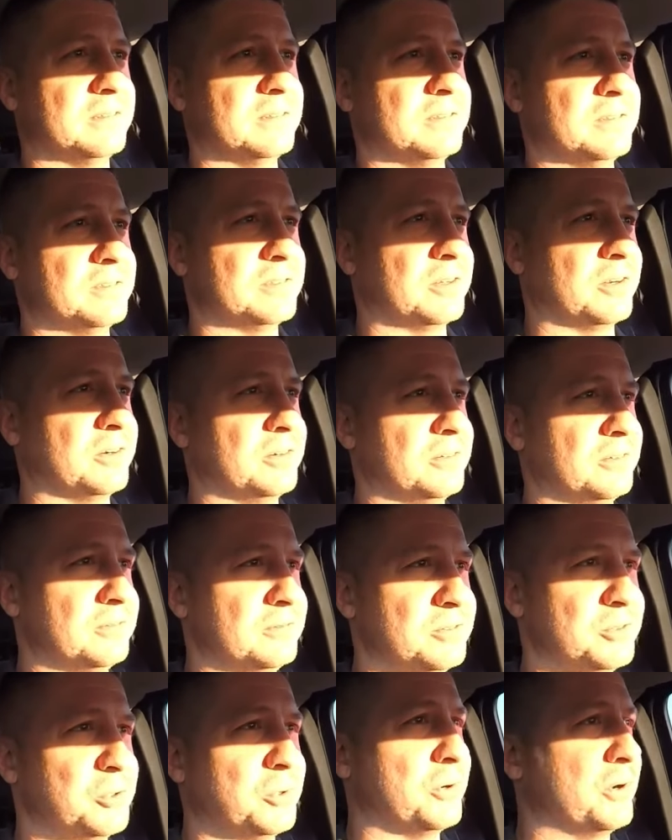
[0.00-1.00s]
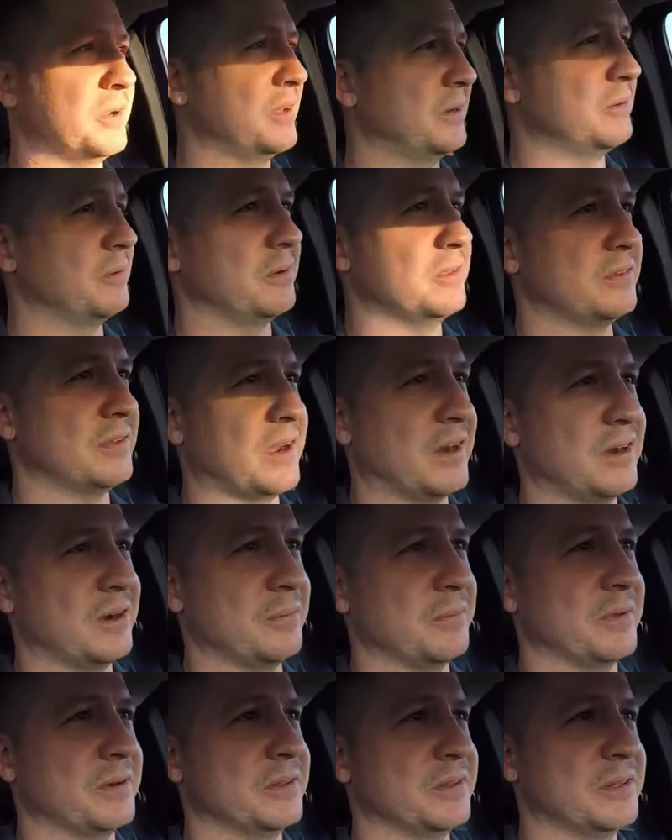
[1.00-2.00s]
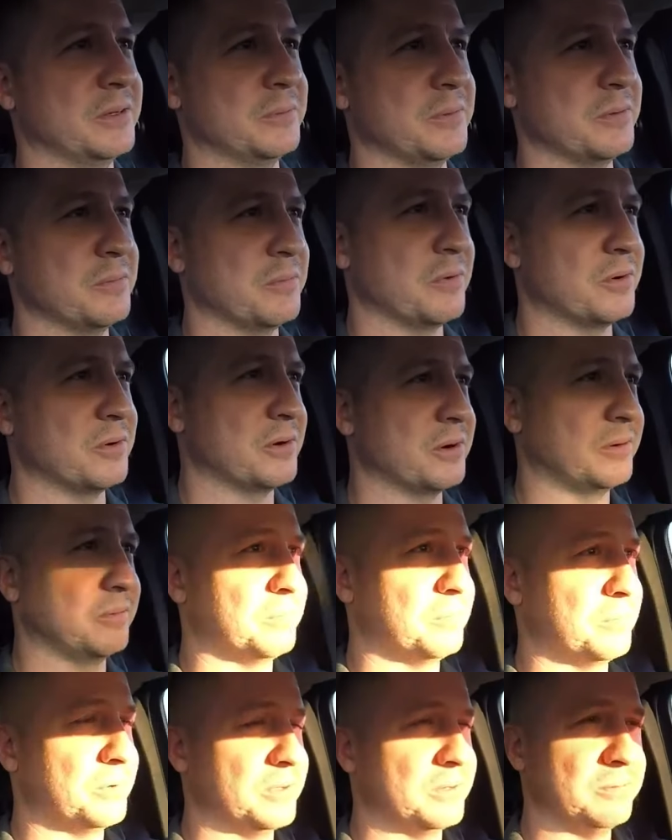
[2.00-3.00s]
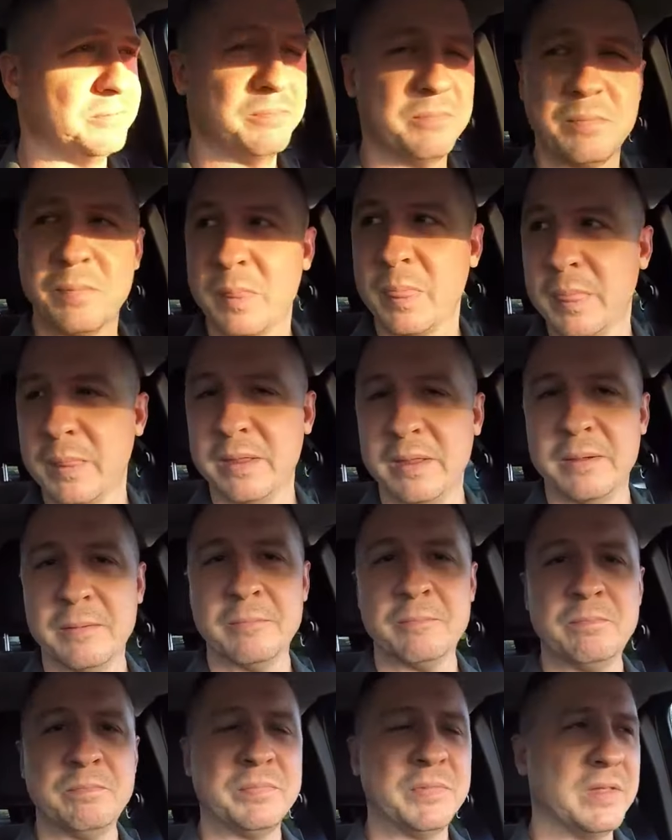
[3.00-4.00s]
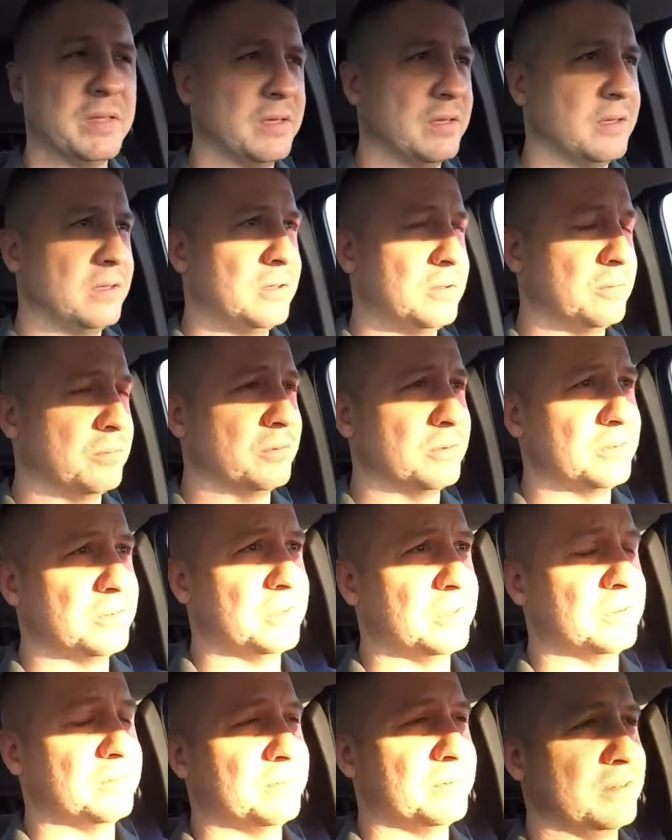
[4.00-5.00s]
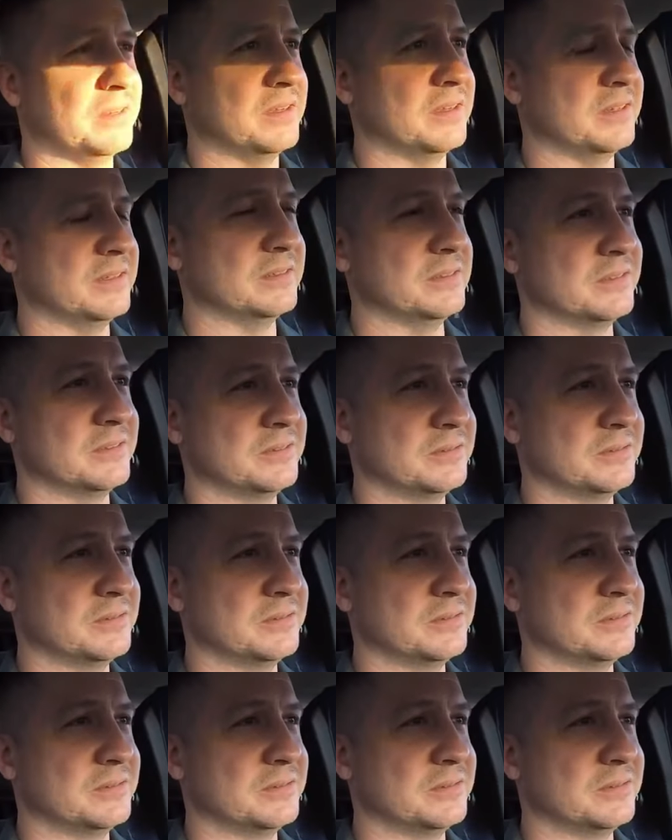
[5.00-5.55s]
Start enjoying retirement a little bit more, but we'll see if he does.